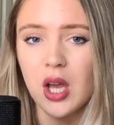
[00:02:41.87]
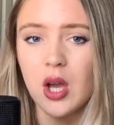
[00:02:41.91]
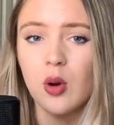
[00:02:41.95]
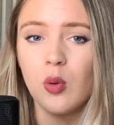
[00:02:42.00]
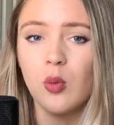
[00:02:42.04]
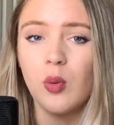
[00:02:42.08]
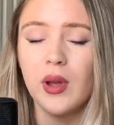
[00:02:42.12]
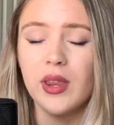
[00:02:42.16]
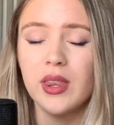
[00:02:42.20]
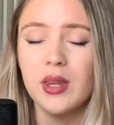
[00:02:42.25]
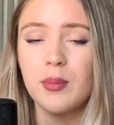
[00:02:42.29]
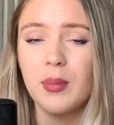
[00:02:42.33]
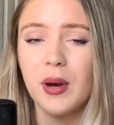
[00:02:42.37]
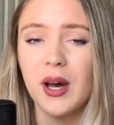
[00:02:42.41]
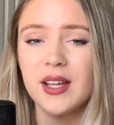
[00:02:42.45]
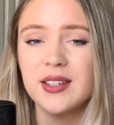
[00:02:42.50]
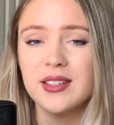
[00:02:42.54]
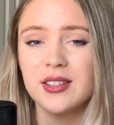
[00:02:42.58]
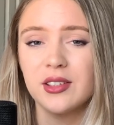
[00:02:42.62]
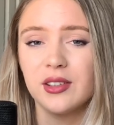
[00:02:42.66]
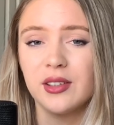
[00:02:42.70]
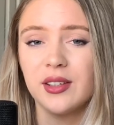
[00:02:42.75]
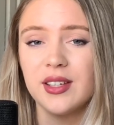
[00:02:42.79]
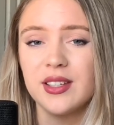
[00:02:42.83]
When the
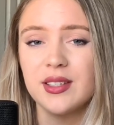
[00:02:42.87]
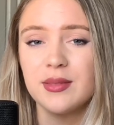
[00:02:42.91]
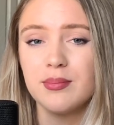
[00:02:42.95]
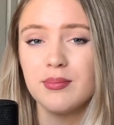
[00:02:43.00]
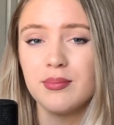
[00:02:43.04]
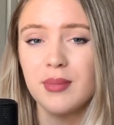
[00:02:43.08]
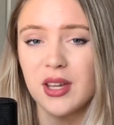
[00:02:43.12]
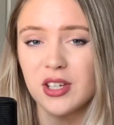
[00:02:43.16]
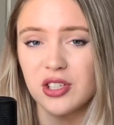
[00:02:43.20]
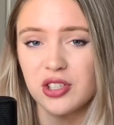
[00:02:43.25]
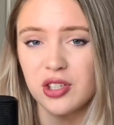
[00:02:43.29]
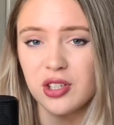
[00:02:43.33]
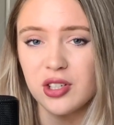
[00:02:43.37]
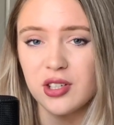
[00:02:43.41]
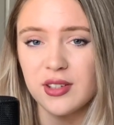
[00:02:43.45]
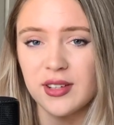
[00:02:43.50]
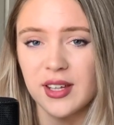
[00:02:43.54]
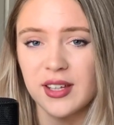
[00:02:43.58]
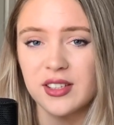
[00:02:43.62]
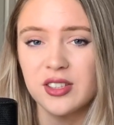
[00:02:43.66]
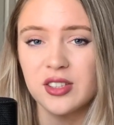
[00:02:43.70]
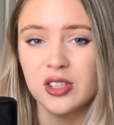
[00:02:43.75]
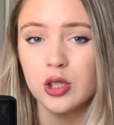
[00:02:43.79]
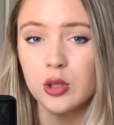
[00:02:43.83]
particle is measured,
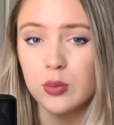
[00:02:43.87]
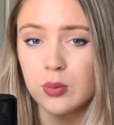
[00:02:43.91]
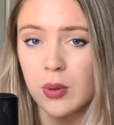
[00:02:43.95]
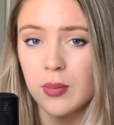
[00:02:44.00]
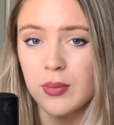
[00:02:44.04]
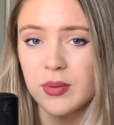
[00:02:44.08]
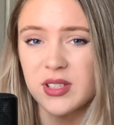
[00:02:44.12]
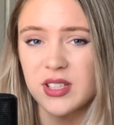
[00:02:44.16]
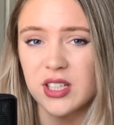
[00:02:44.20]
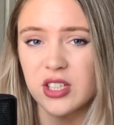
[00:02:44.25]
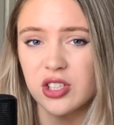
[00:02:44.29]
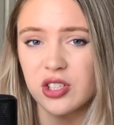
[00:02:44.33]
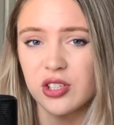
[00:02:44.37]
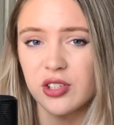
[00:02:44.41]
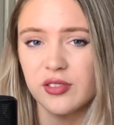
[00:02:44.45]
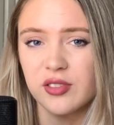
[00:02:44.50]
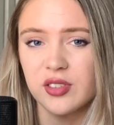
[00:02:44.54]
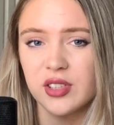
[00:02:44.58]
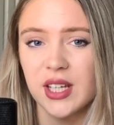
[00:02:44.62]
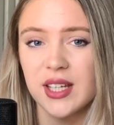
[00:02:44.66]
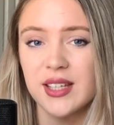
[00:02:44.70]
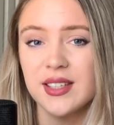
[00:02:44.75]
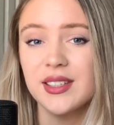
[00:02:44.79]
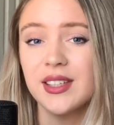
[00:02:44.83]
that superposition of
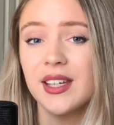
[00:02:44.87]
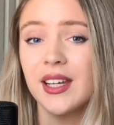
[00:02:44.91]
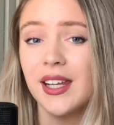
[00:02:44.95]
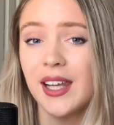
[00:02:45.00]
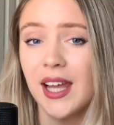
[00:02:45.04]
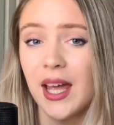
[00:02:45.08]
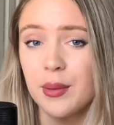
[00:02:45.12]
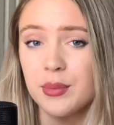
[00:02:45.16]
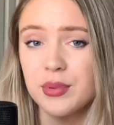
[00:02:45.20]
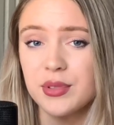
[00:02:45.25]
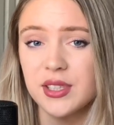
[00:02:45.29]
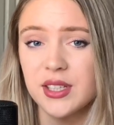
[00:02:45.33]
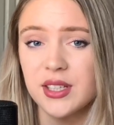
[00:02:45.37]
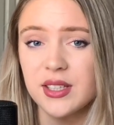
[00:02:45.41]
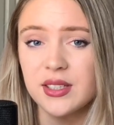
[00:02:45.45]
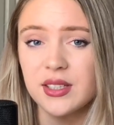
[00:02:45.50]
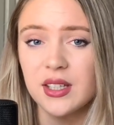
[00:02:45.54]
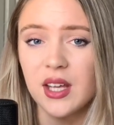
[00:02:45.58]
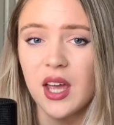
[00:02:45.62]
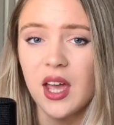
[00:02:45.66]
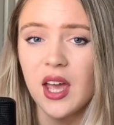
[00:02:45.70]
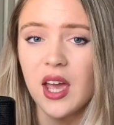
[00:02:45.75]
states collapses